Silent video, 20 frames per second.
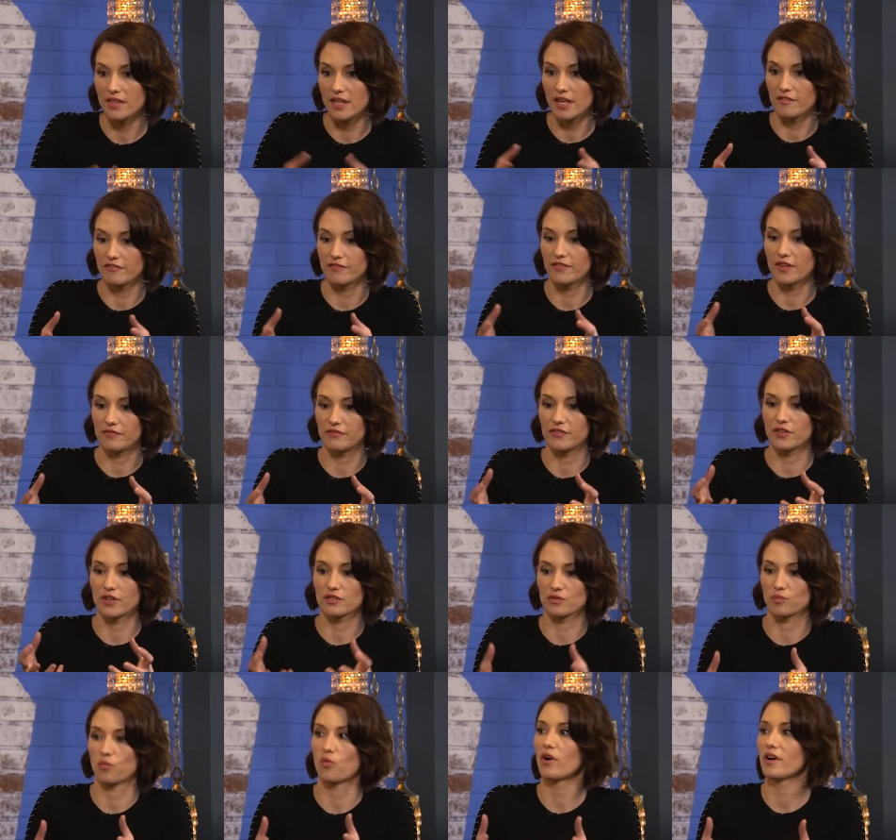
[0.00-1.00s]
If if
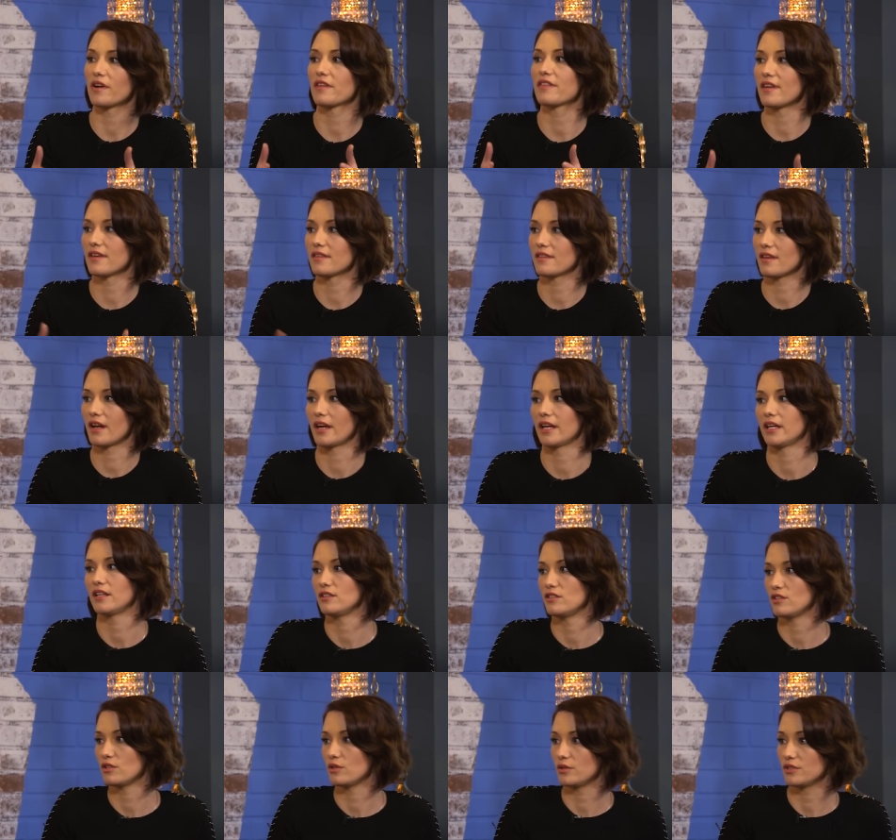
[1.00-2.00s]
there's one thing that I
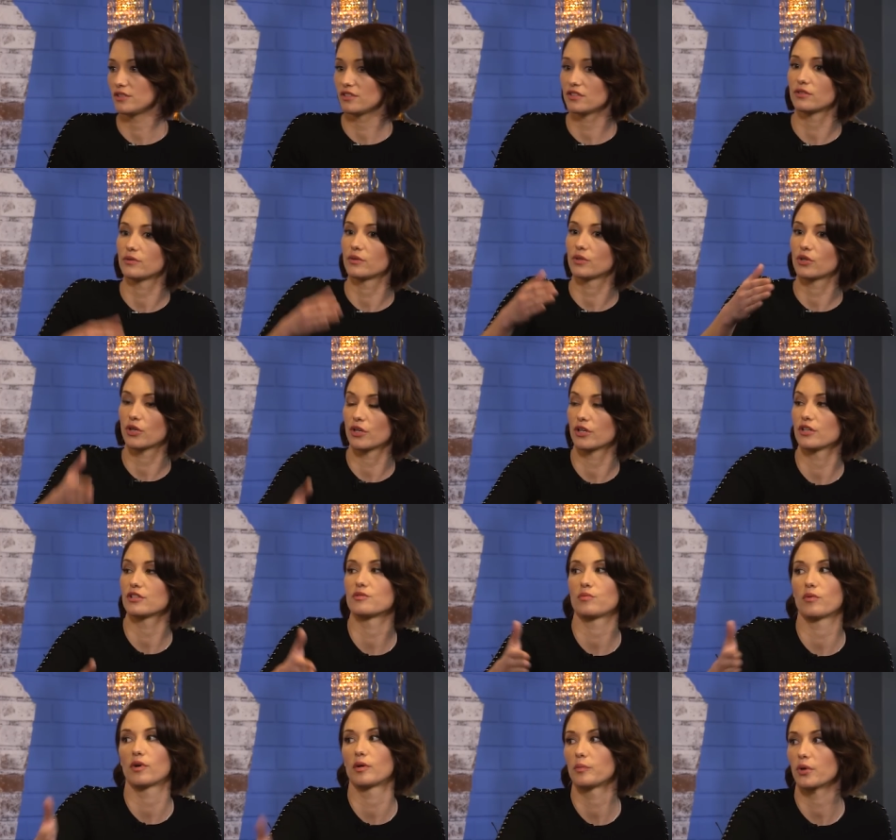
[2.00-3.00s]
can do is to
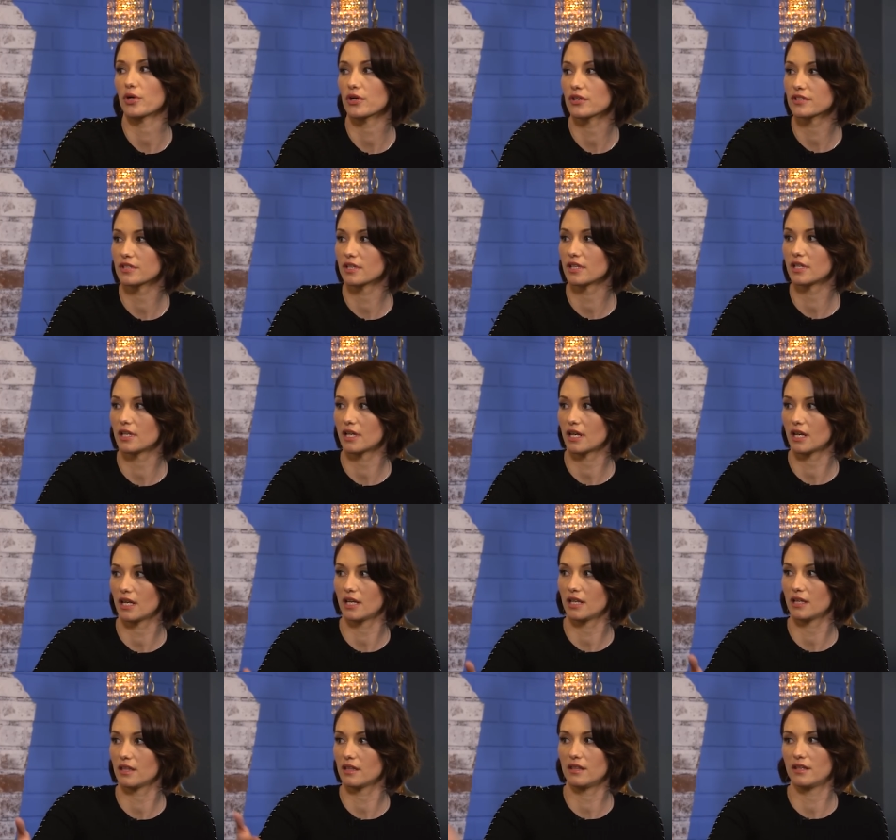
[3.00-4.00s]
encourage one person
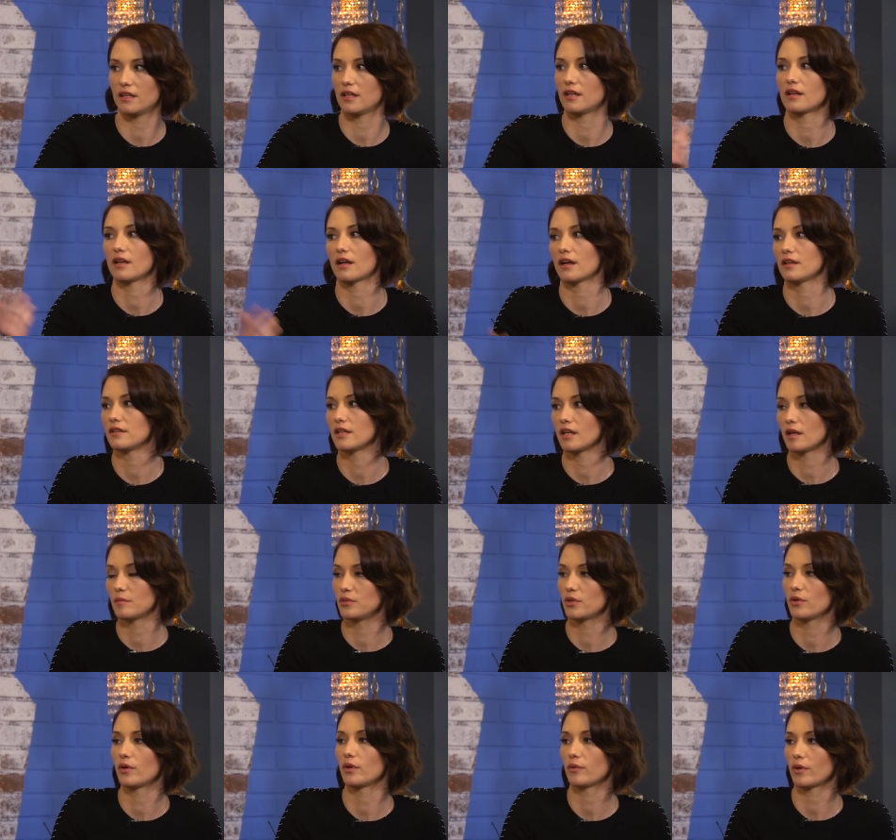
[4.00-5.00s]
then then
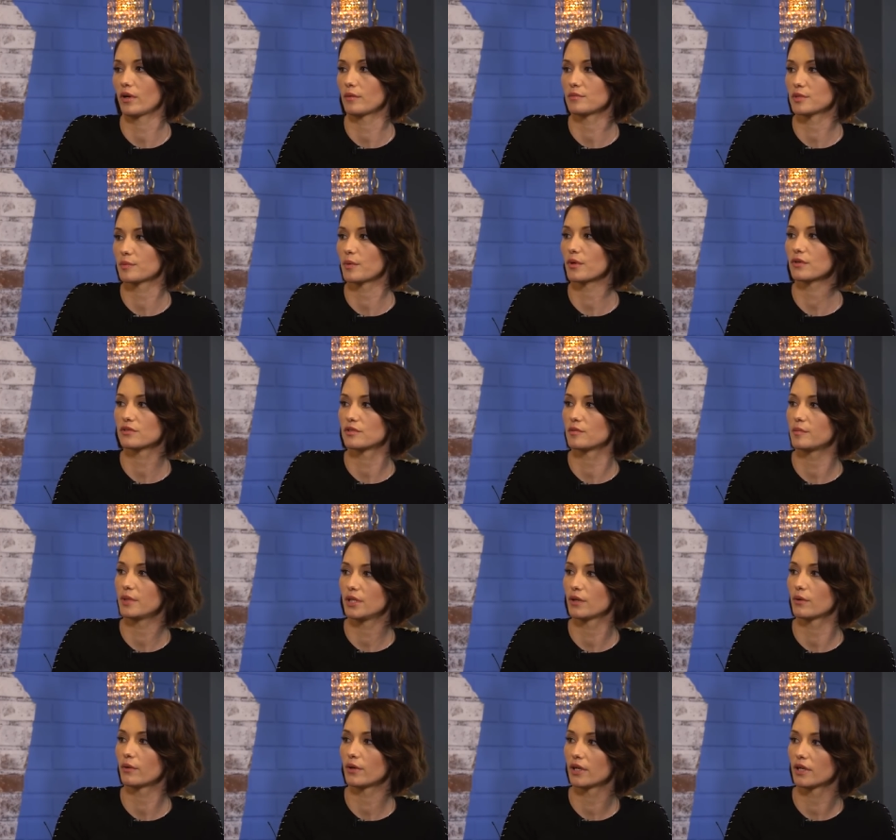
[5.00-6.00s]
I'm doing what I'm supposed to be
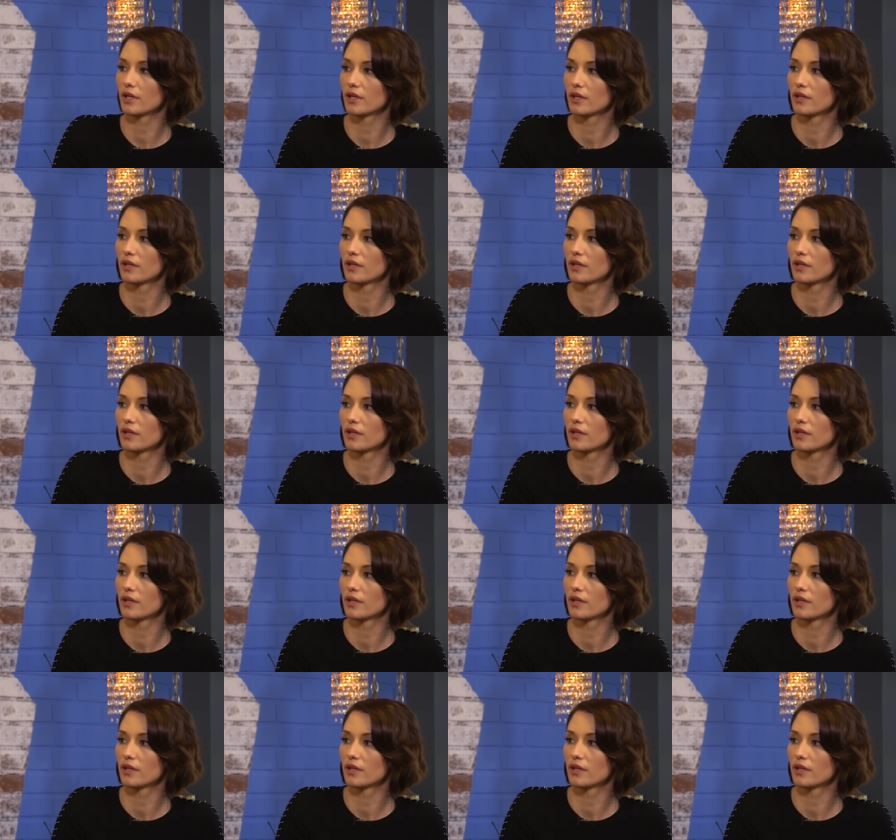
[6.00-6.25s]
doing.